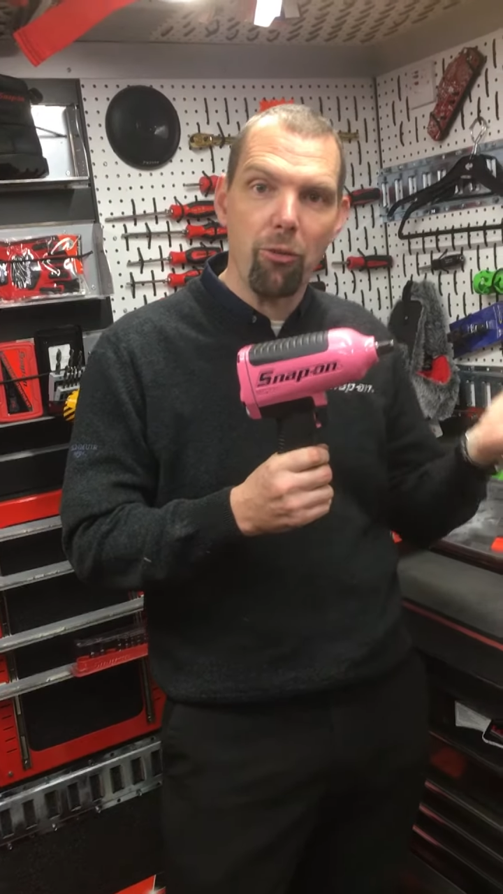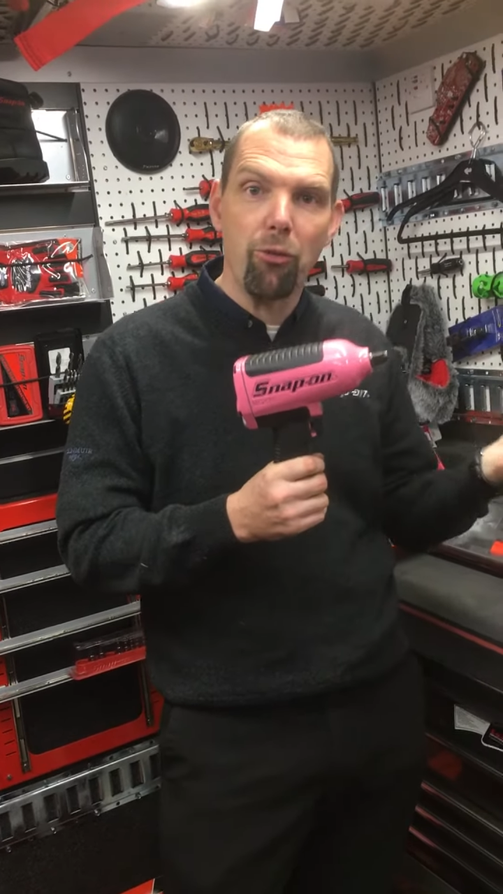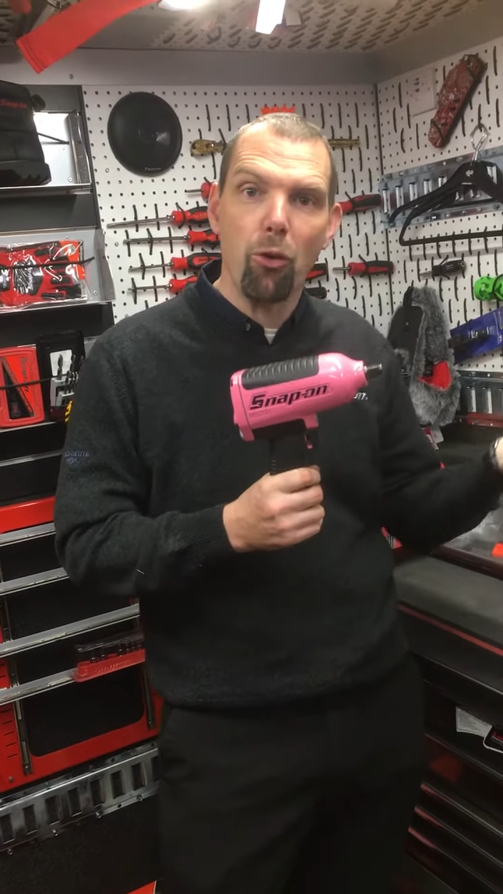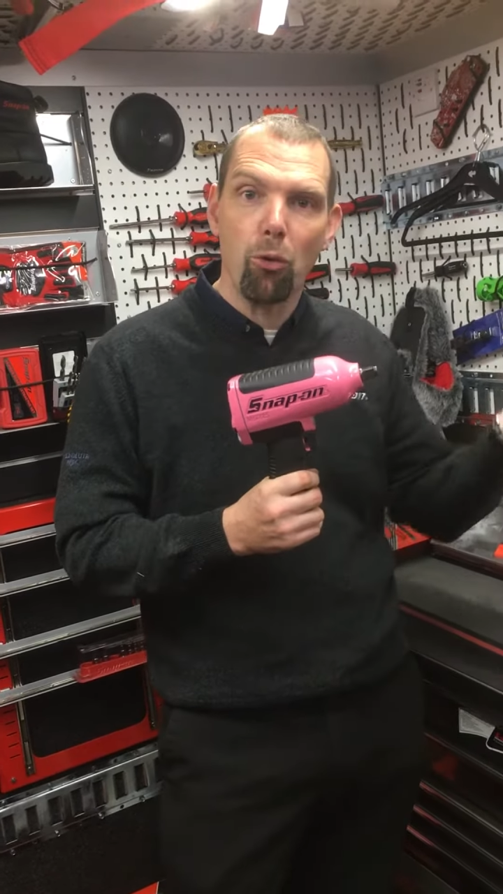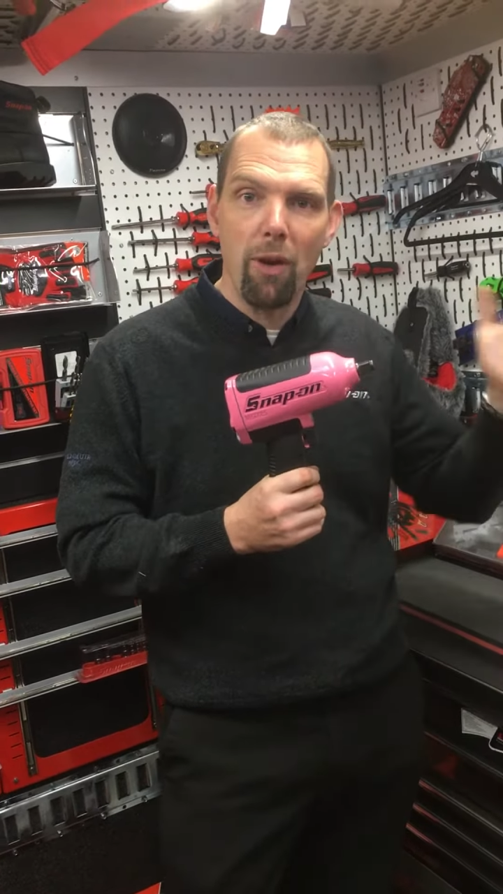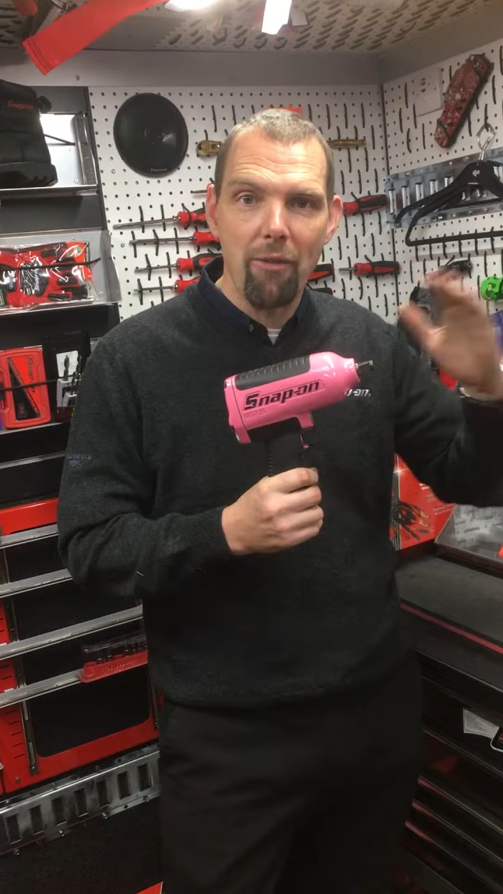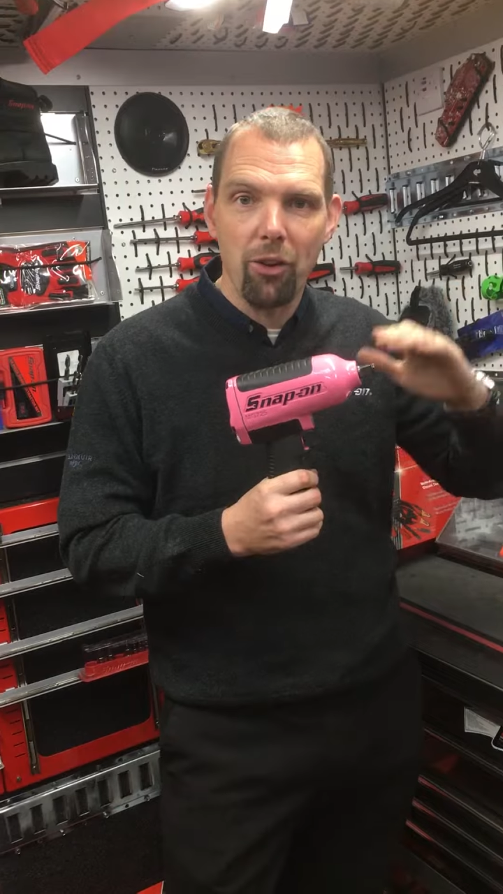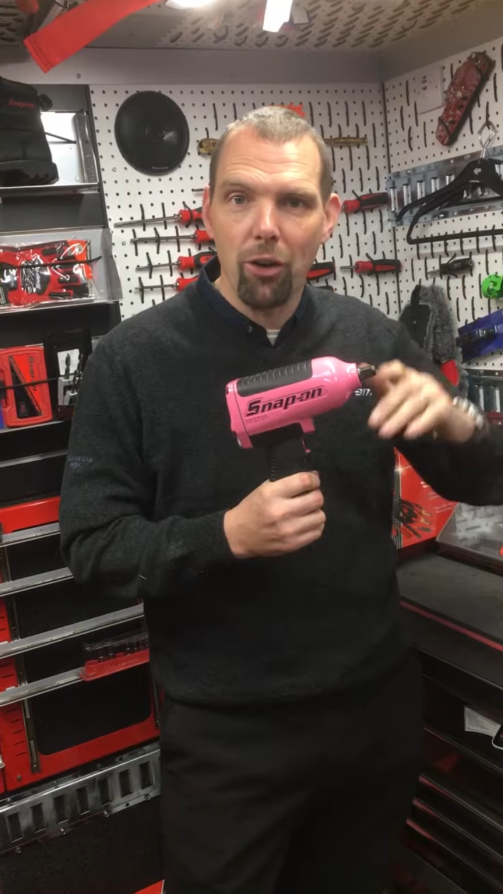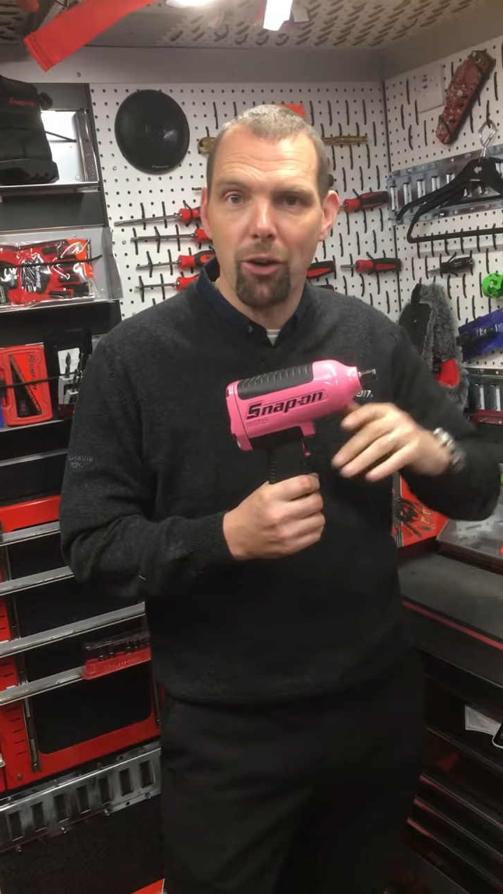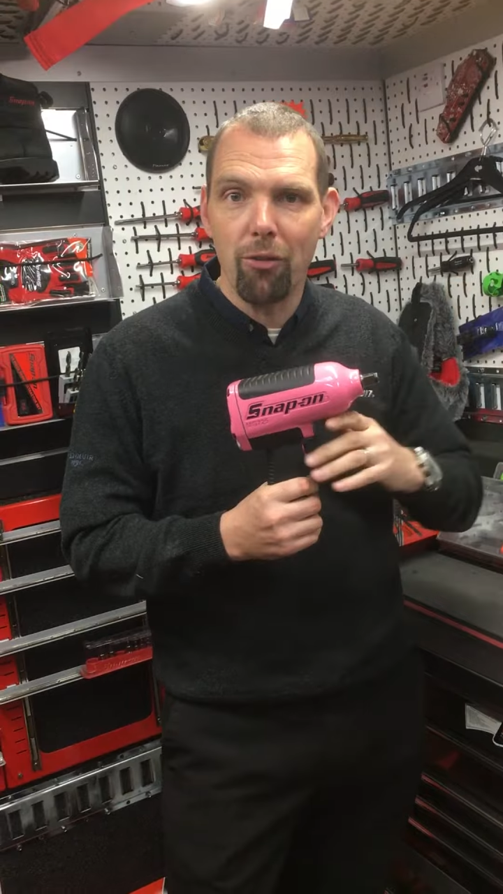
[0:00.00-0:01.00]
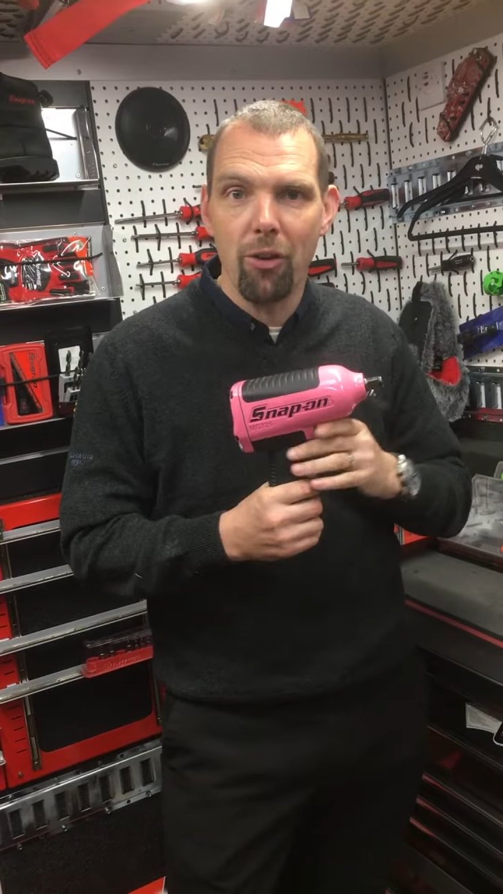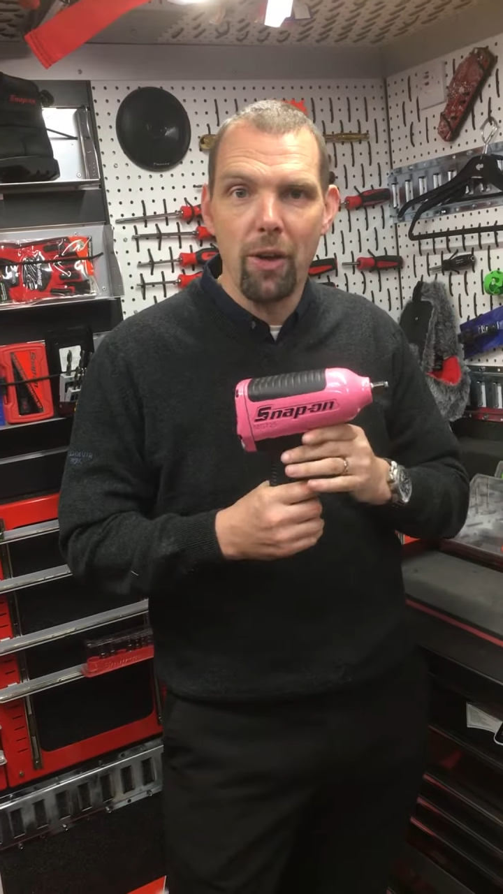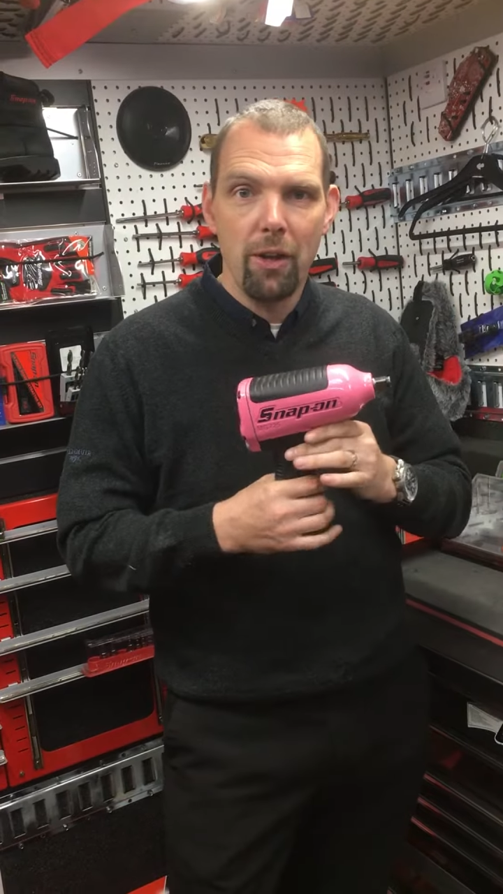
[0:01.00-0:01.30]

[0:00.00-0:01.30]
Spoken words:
a full rev curve,